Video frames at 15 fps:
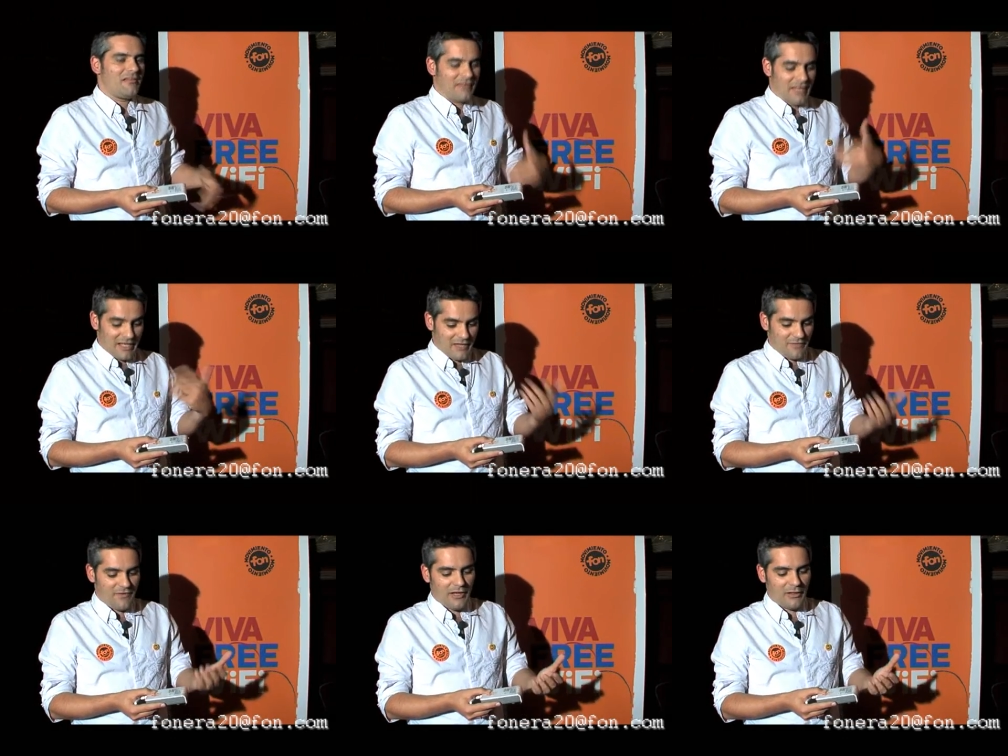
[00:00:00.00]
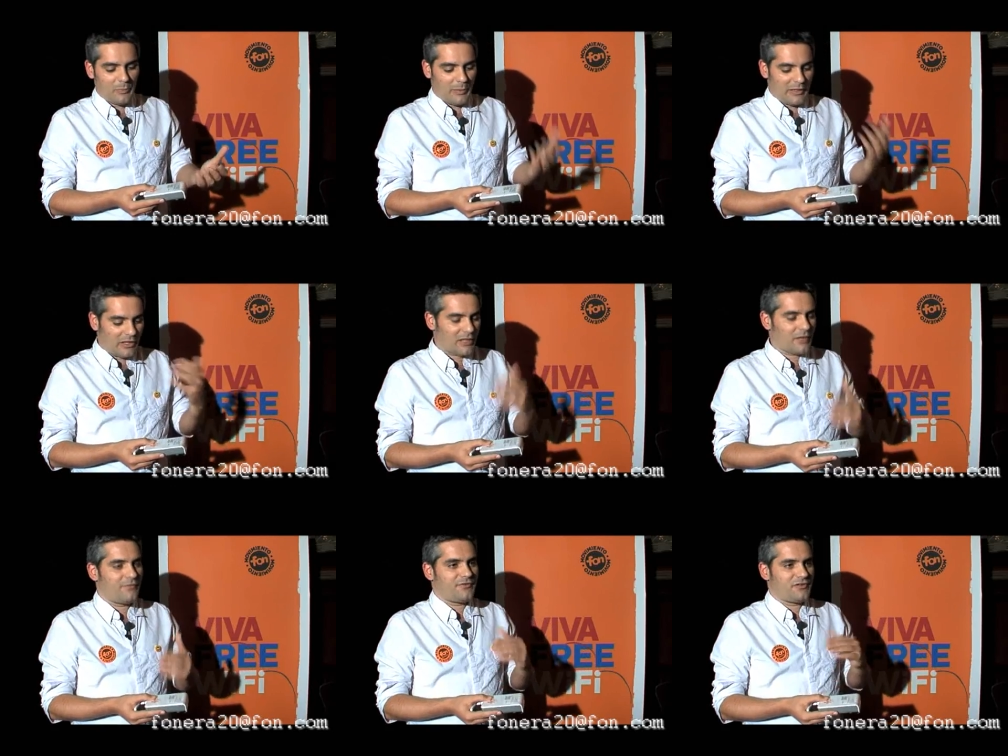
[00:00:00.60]
they develop a
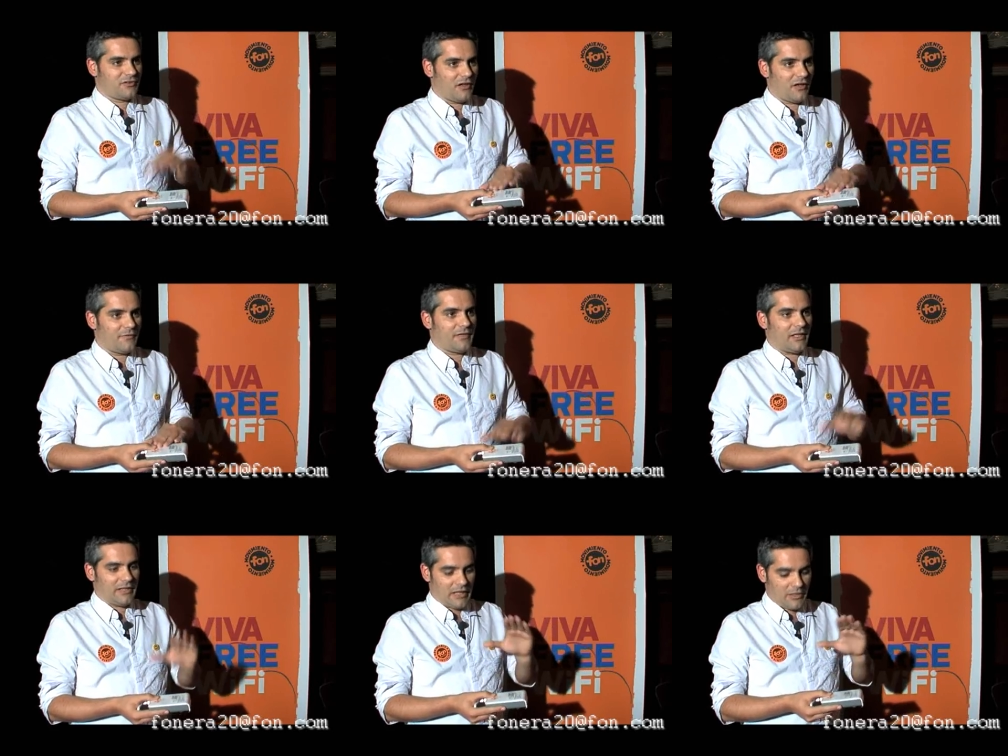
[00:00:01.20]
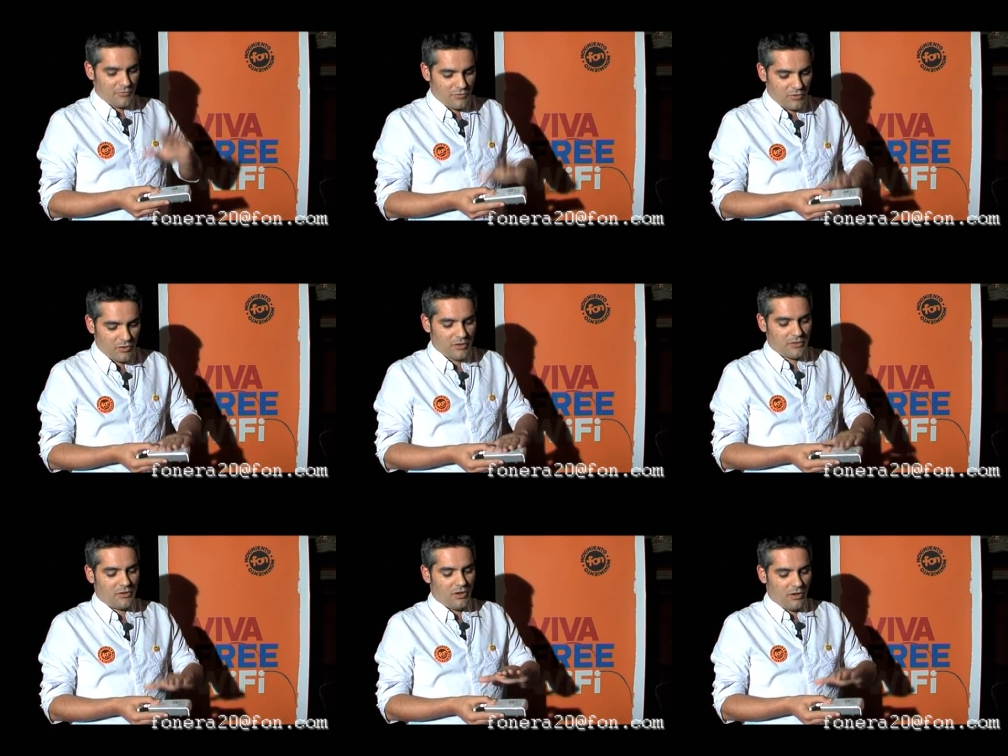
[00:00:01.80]
lot of stuff that can
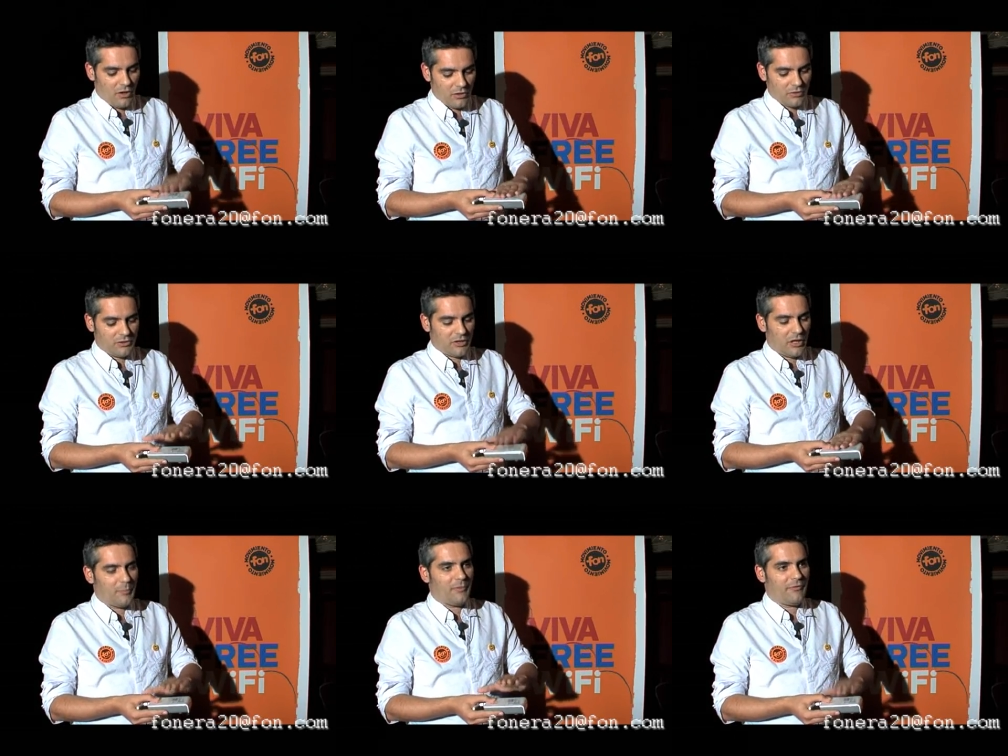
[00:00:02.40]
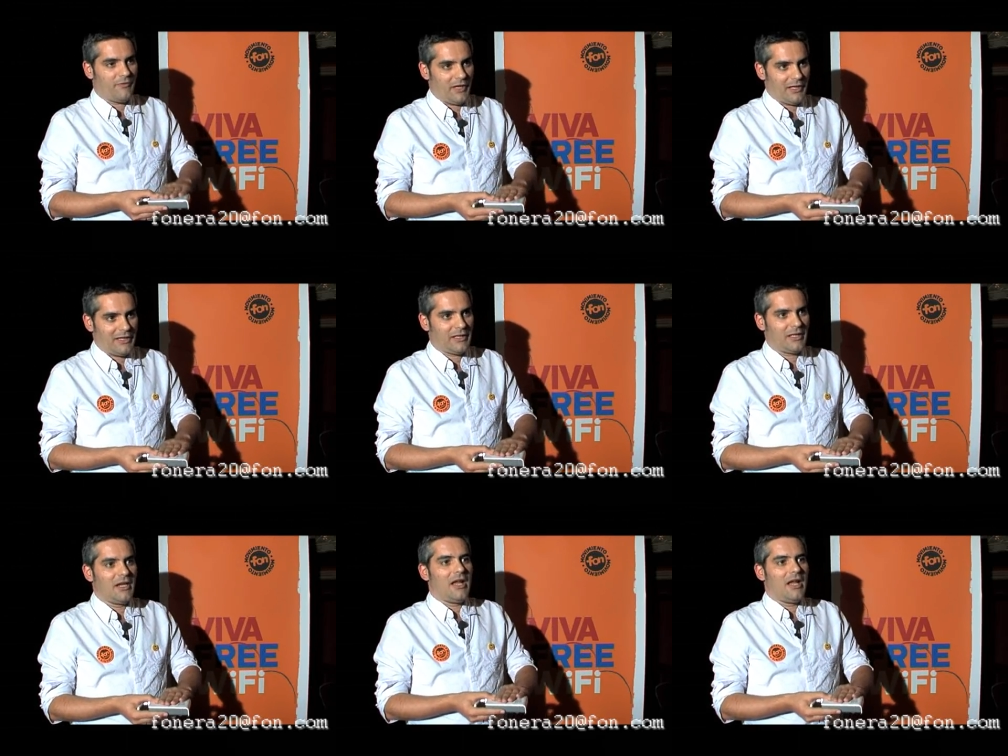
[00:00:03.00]
run on top of it